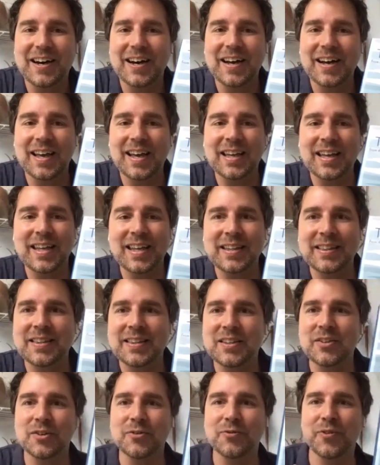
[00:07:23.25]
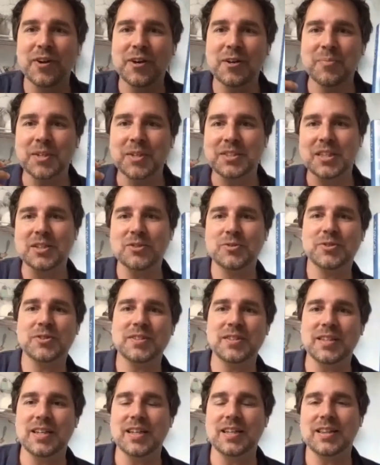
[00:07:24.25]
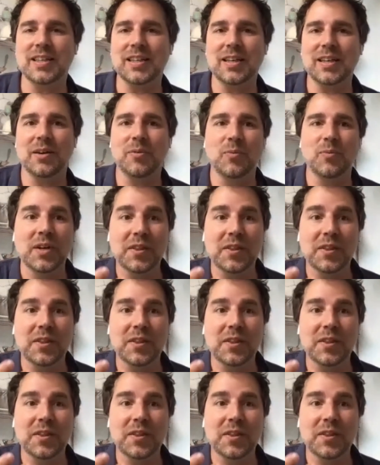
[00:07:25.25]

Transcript: And you're very much interested, I think.